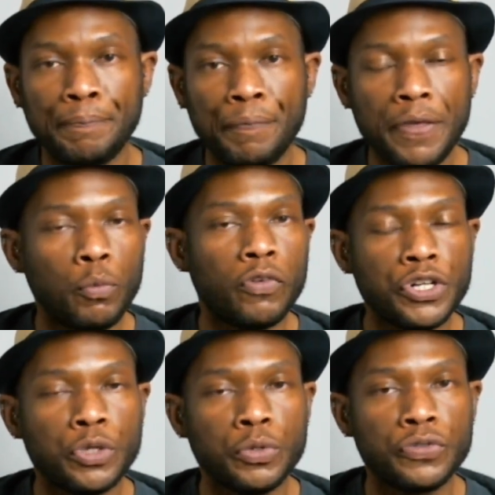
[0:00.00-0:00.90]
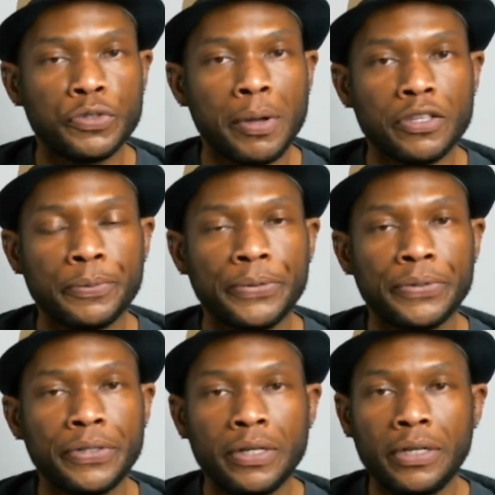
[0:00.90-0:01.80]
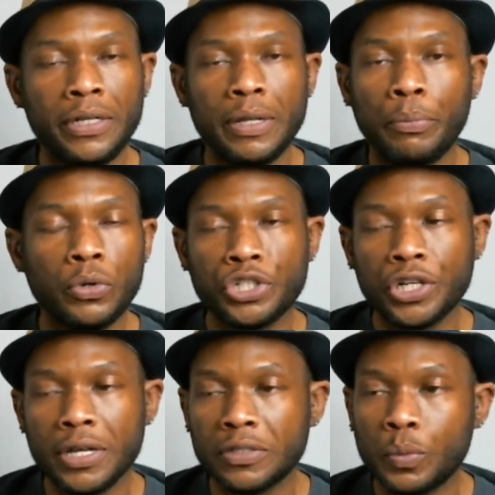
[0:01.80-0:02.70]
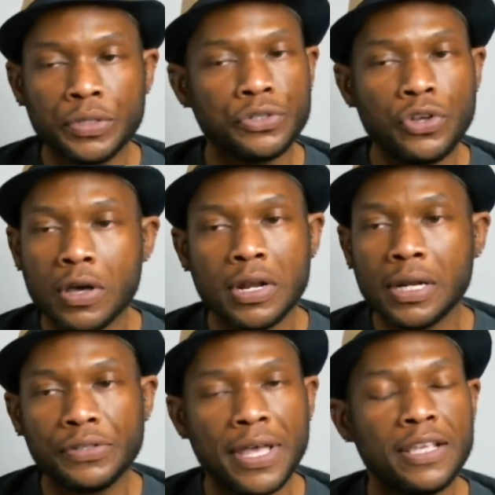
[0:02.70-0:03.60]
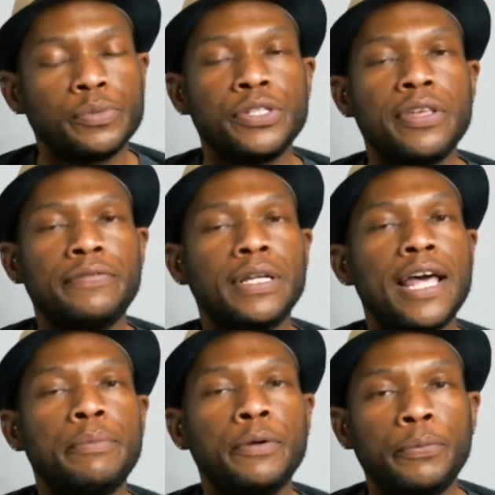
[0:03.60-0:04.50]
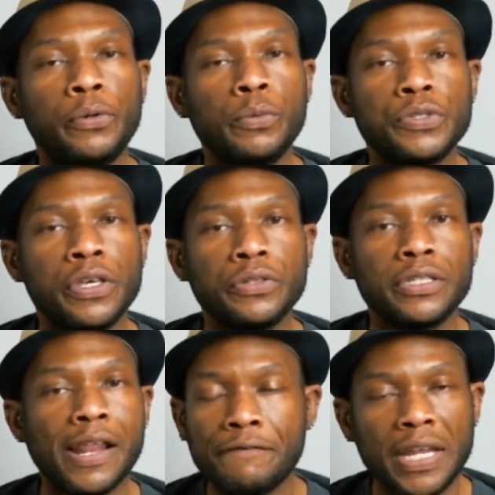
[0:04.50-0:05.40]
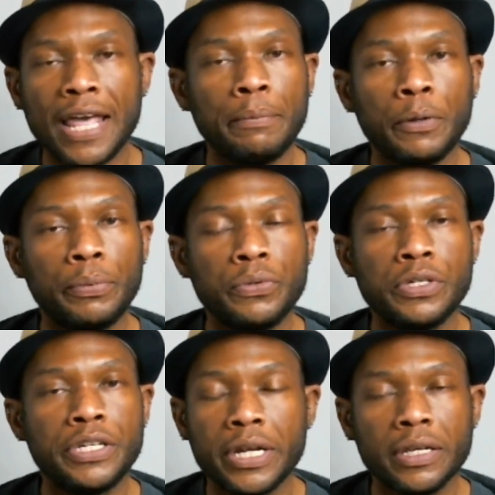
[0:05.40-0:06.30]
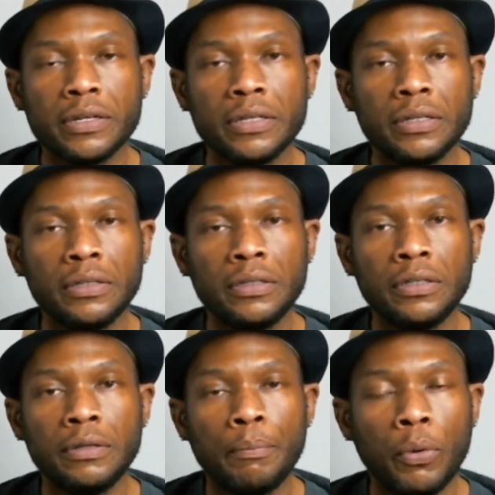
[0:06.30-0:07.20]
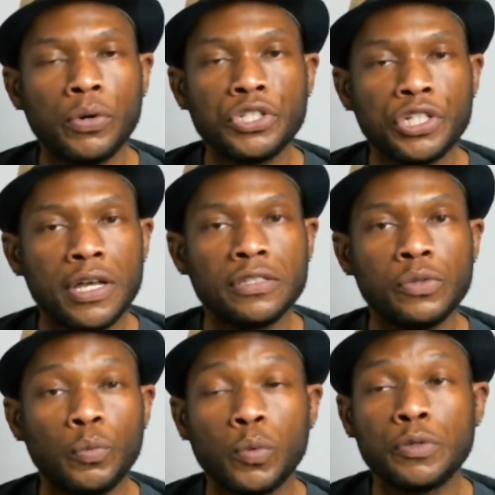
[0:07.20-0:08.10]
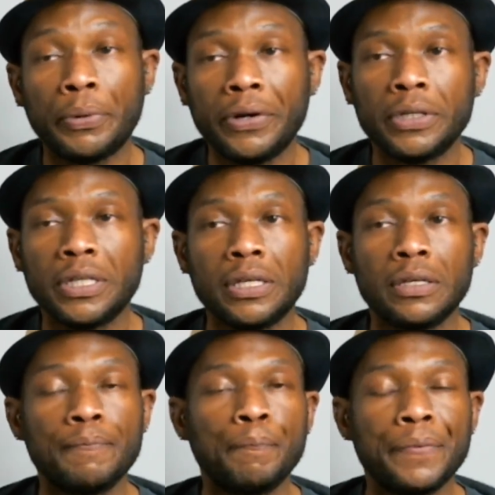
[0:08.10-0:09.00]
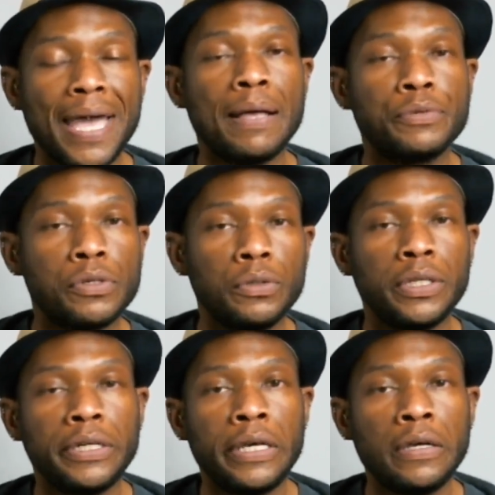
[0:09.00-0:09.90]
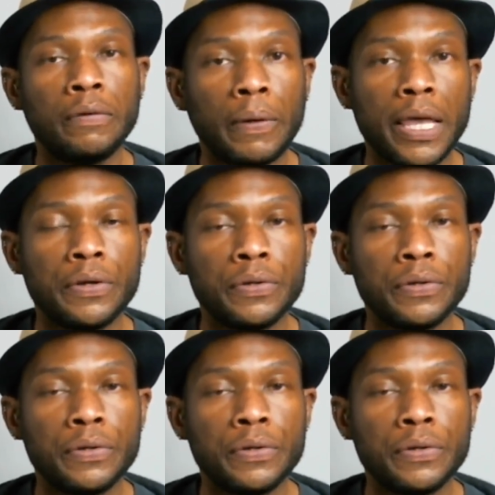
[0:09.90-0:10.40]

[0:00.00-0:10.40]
That Russia was responsible that Boris Johnson wasn't talking out his ass when he said Vladimir Putin was guilty, that Vladimir Putin did it. Boris Johnson was apparently absolutely right.